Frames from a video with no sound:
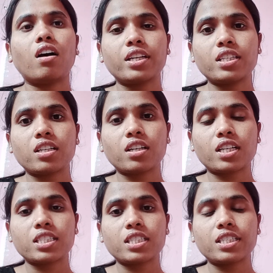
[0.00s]
in
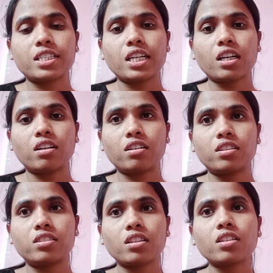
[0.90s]
considering
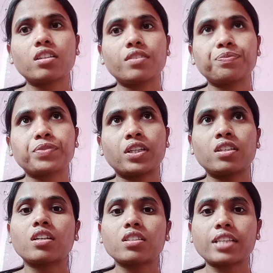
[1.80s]

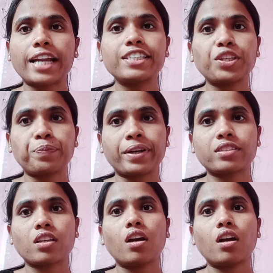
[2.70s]
drug side effects.